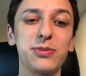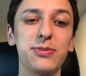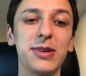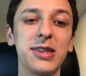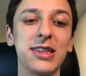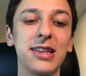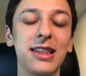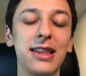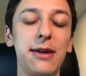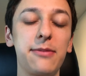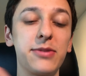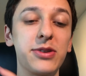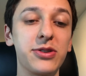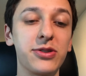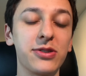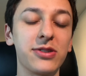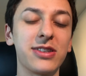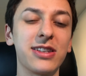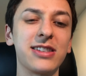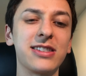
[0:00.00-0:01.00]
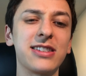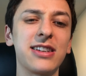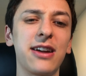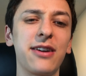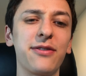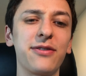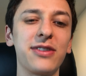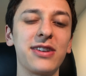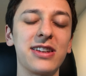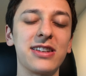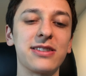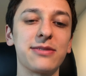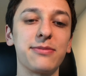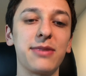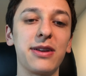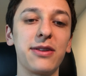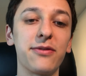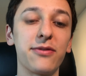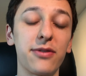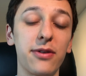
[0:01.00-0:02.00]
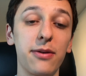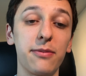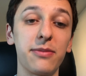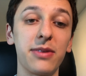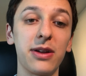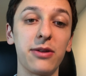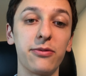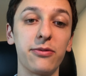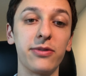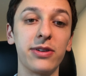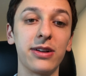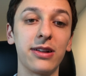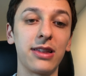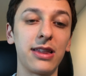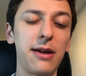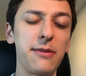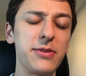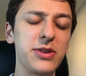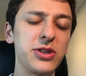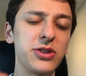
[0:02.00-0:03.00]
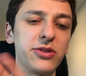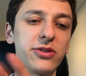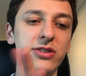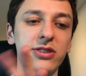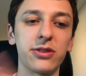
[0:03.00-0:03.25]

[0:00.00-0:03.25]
but the lemon juice itself is made from a real lemon juice.